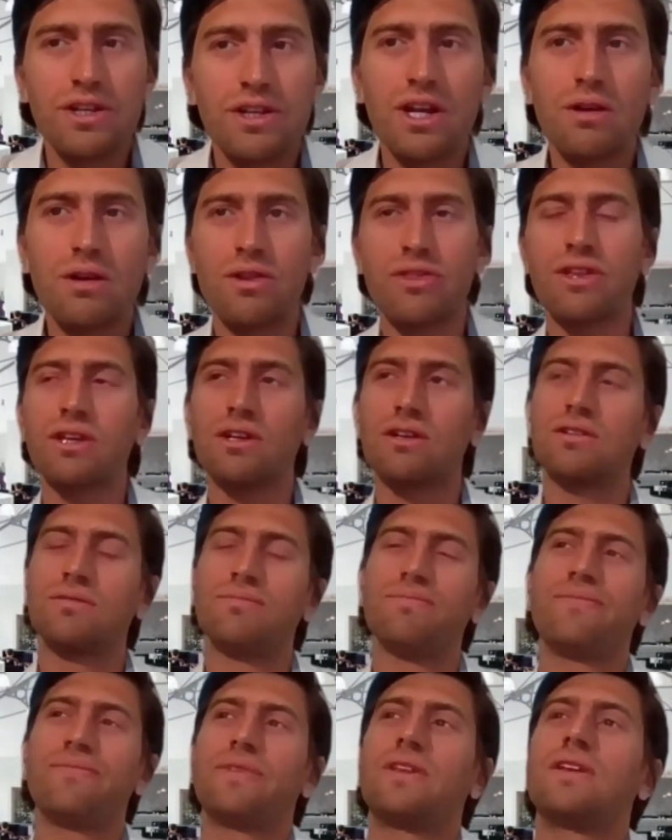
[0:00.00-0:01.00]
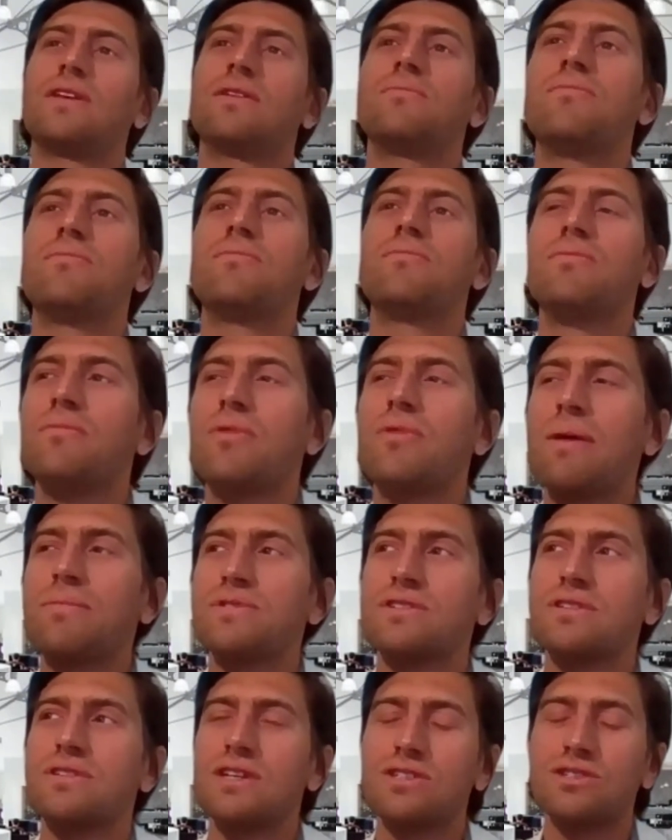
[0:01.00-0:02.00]
No, I think
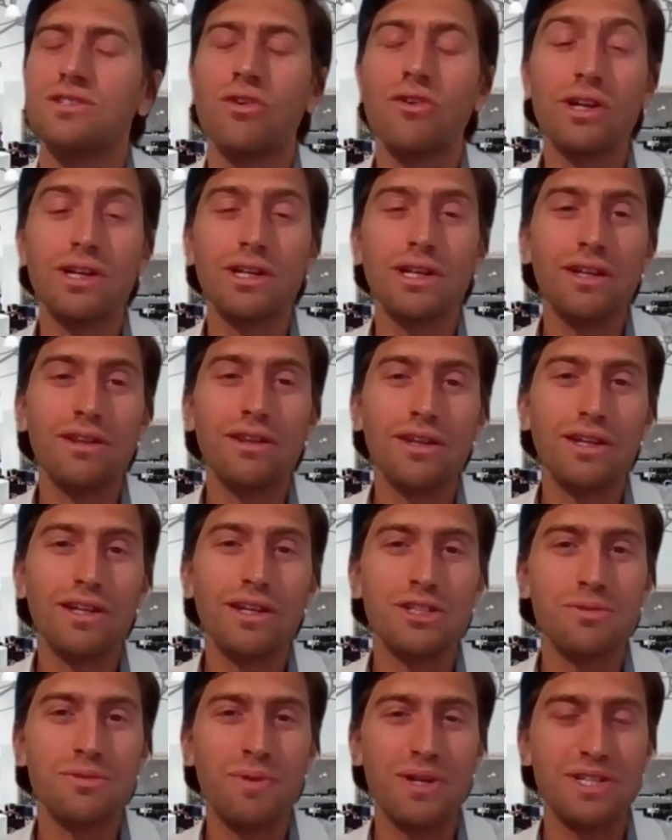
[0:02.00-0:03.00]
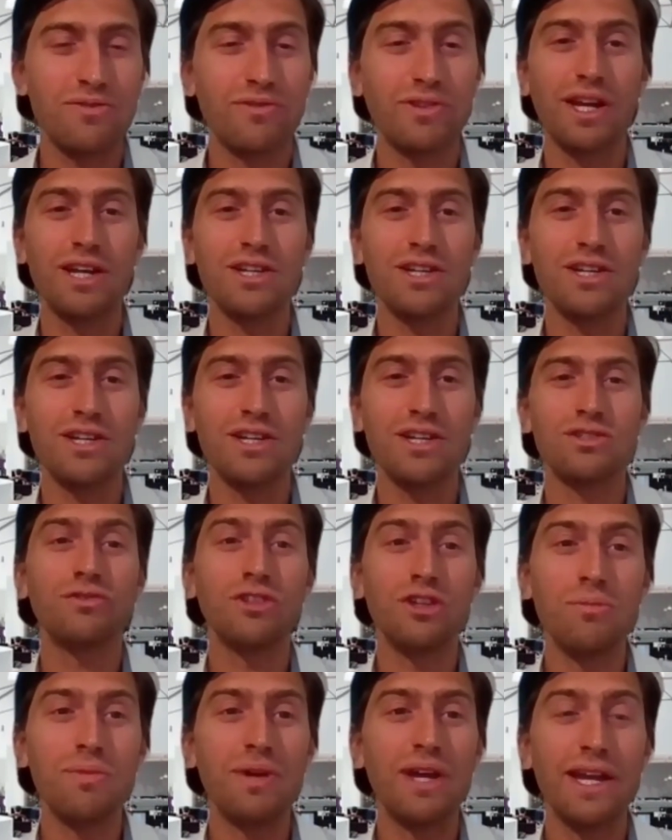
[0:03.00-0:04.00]
perhaps historically the specification is
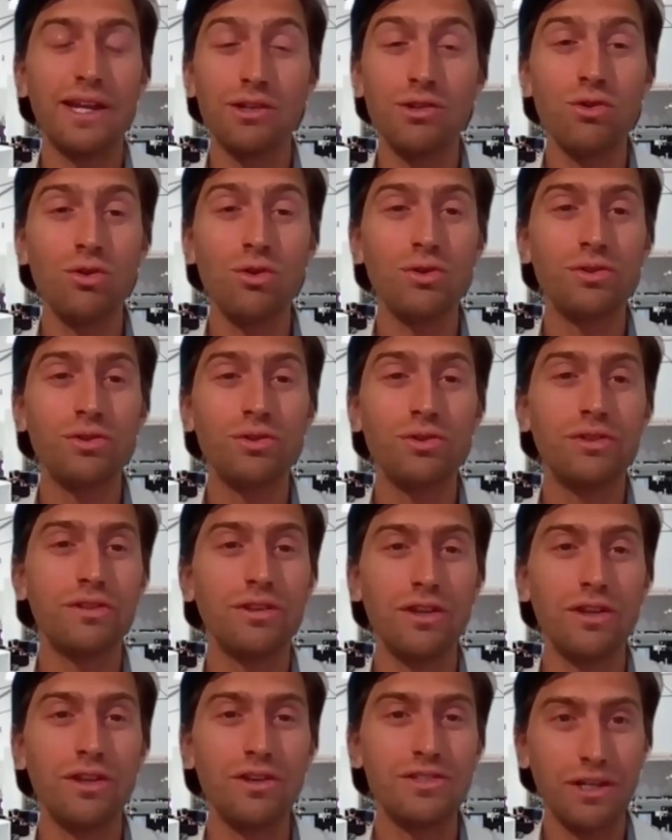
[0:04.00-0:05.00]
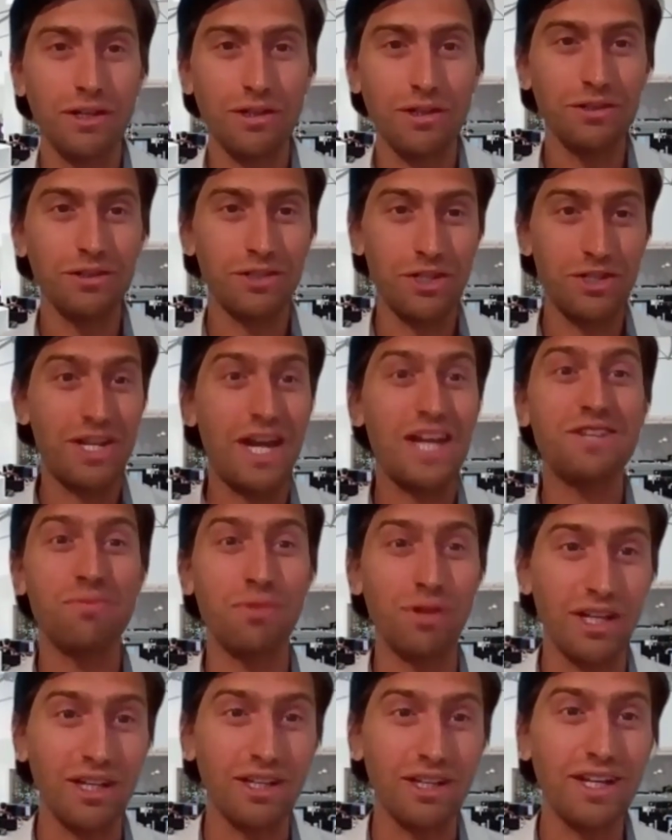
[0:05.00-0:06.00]
often a bit ignored until you
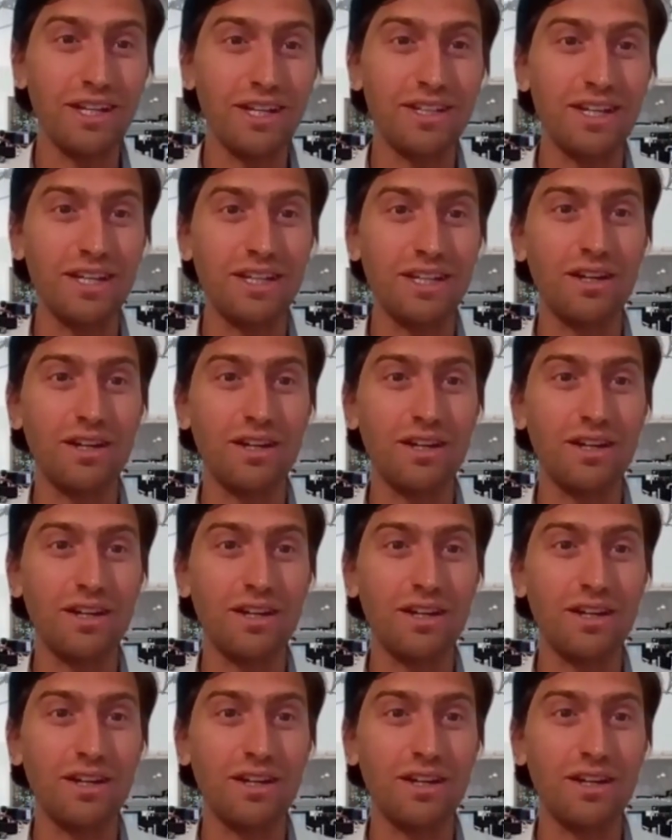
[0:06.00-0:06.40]
desperately need it.